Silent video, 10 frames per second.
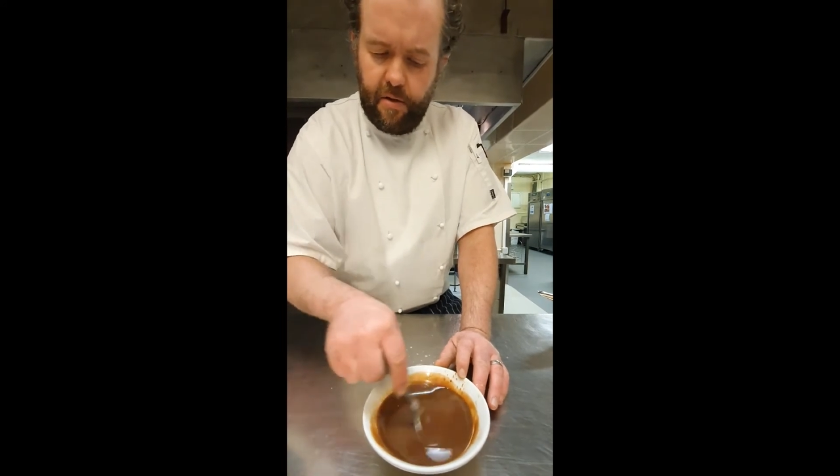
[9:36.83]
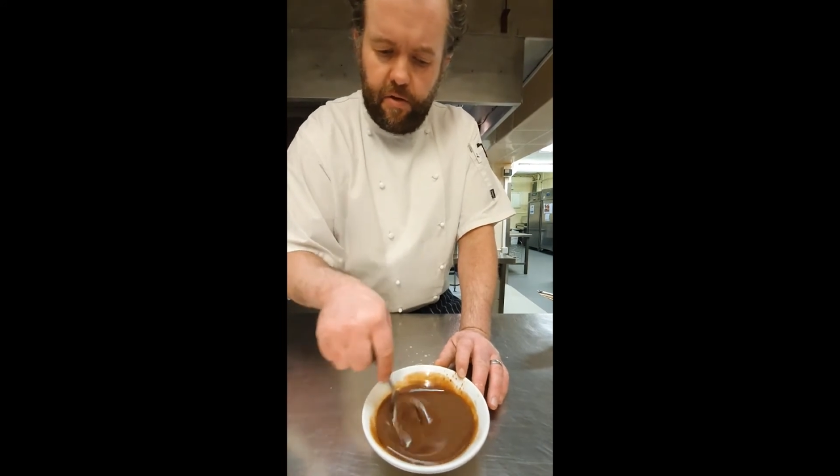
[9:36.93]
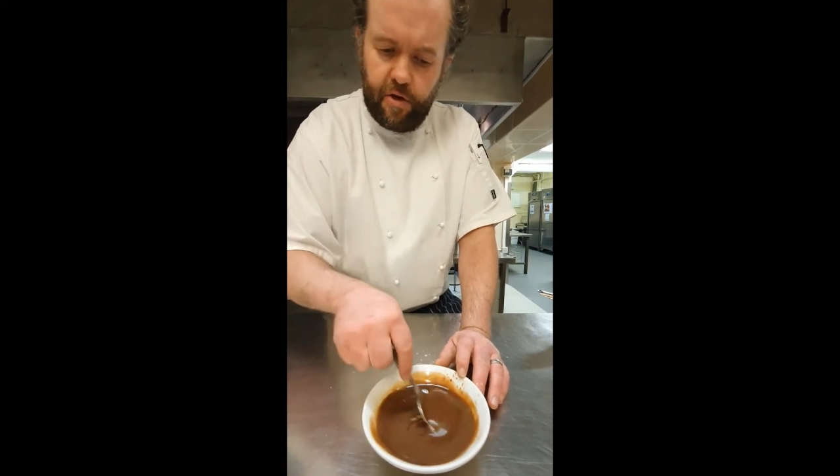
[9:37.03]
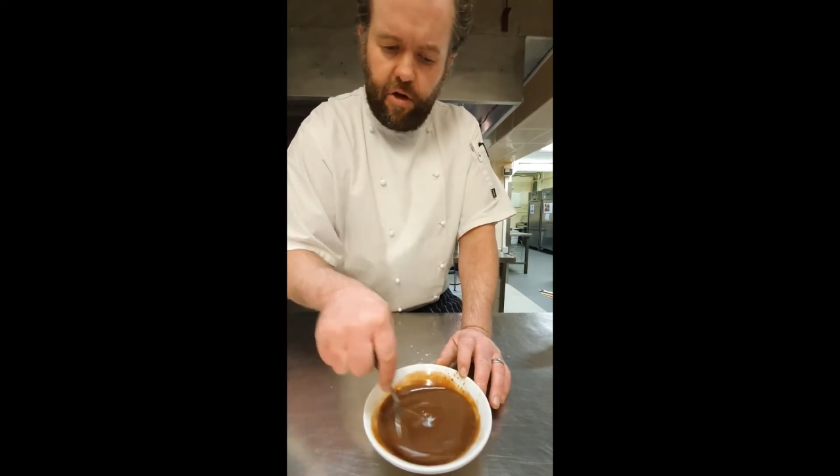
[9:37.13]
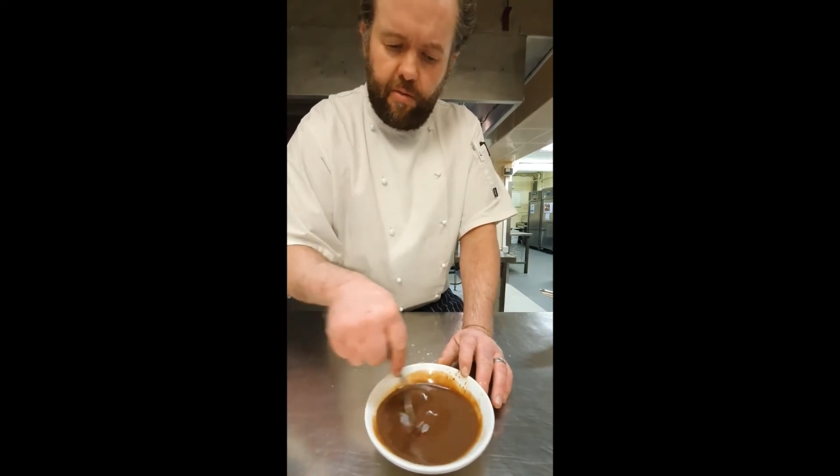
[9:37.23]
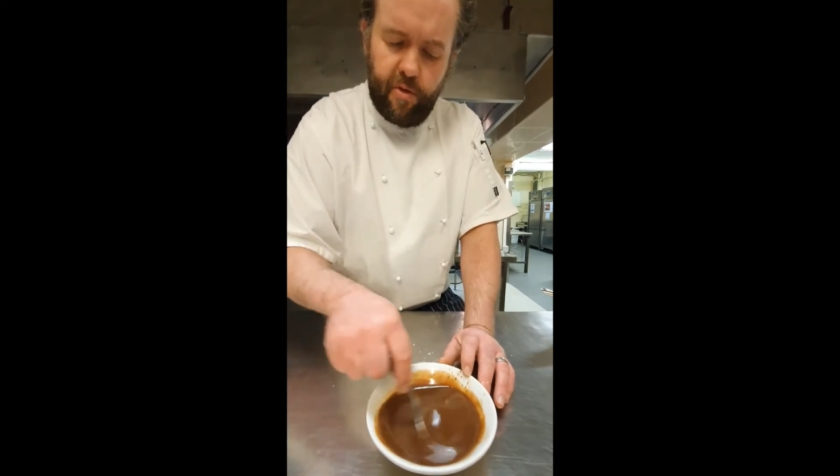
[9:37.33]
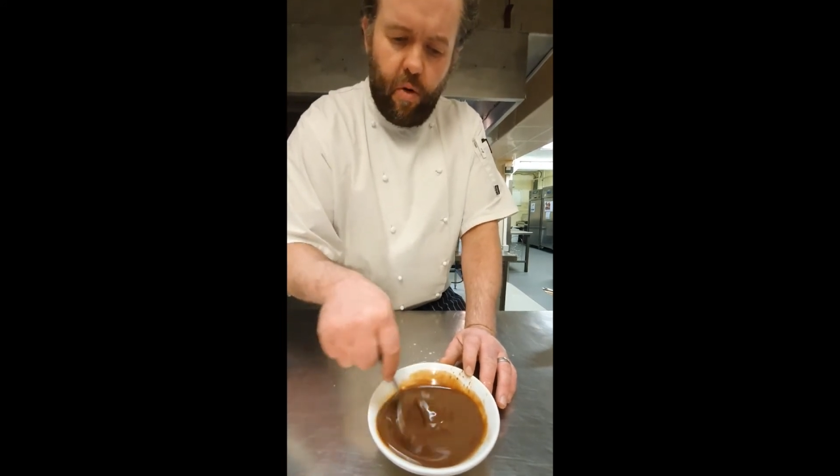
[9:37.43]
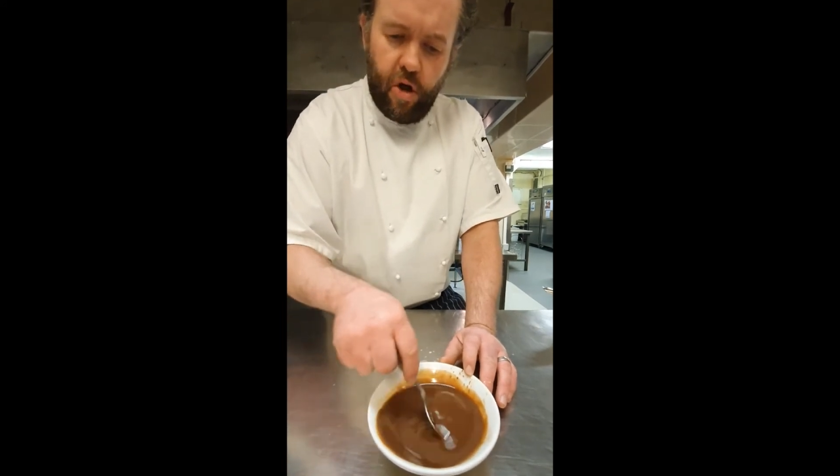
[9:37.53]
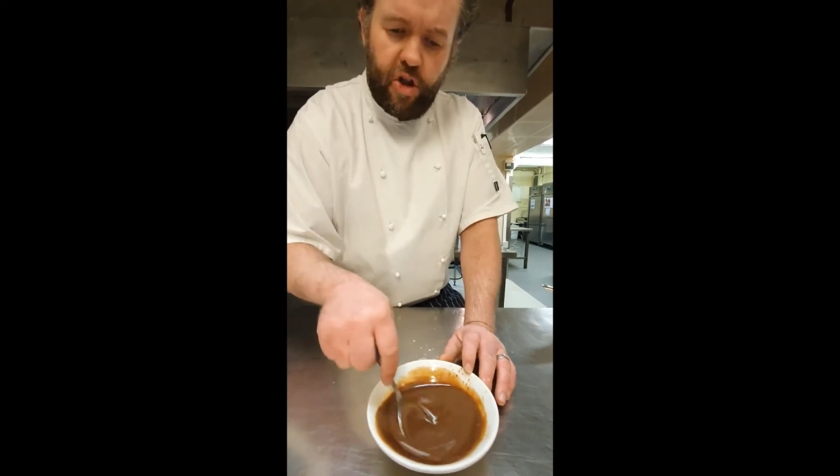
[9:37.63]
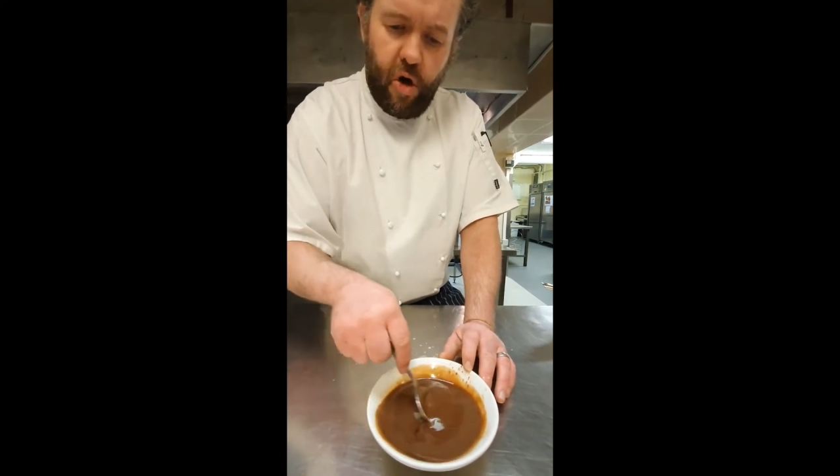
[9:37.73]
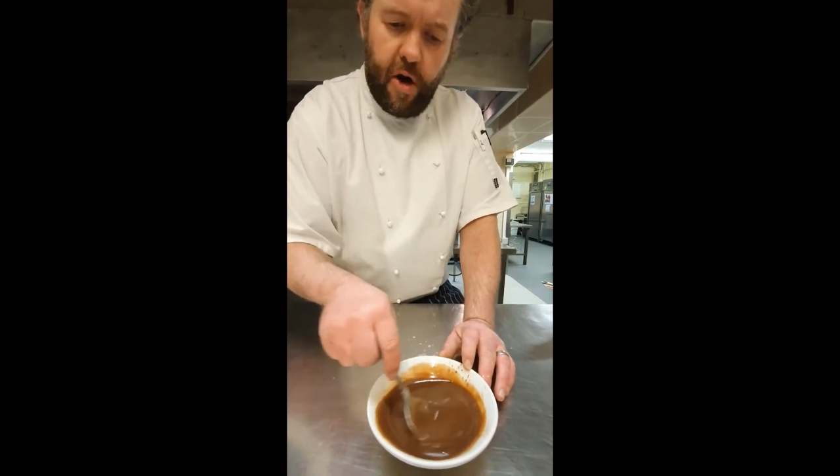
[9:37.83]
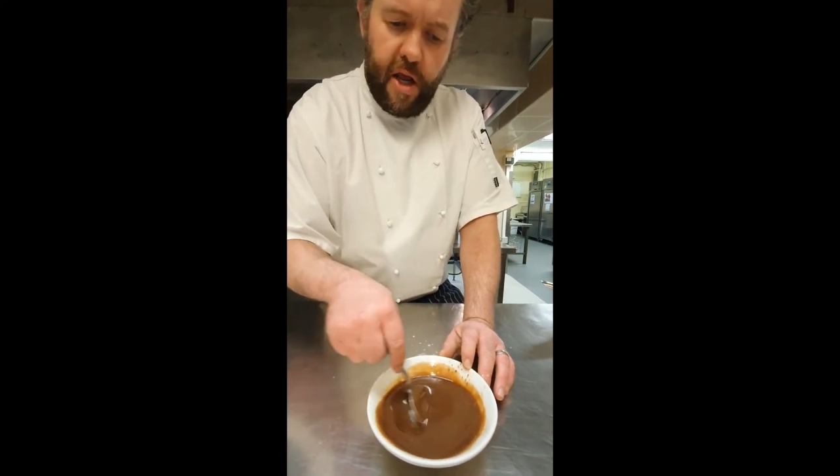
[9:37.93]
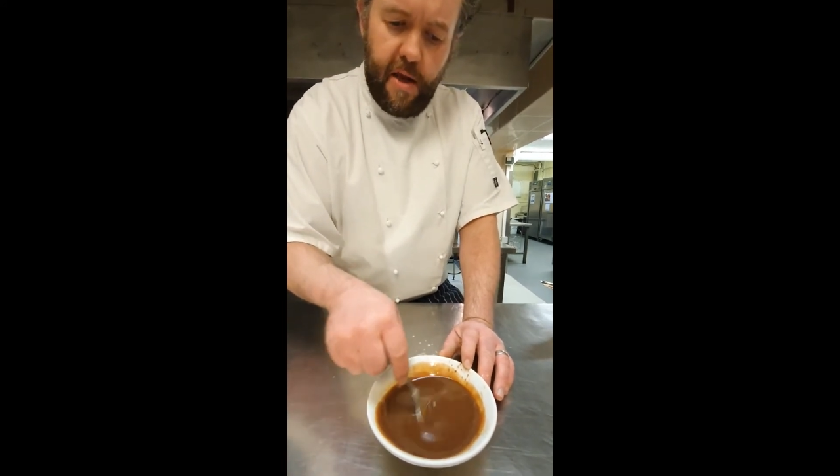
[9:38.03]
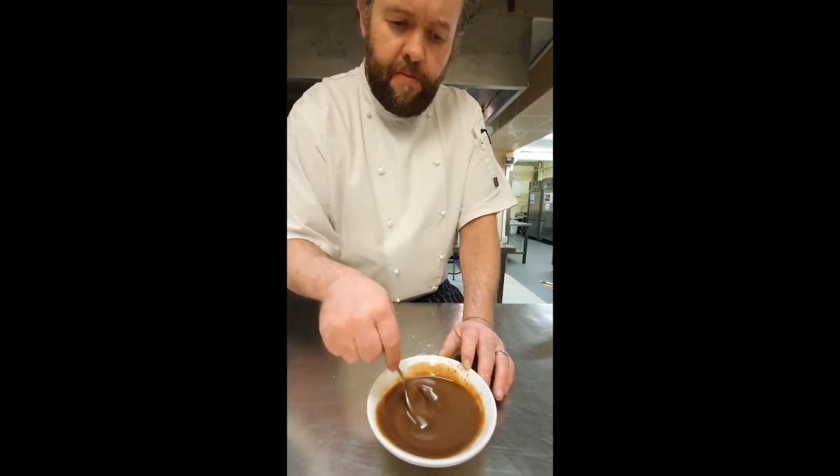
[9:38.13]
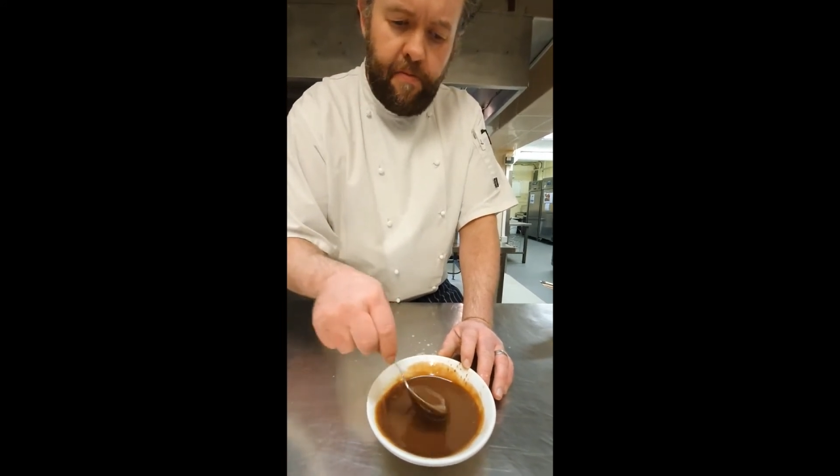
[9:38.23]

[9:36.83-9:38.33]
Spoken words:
on the top. It's quite shiny.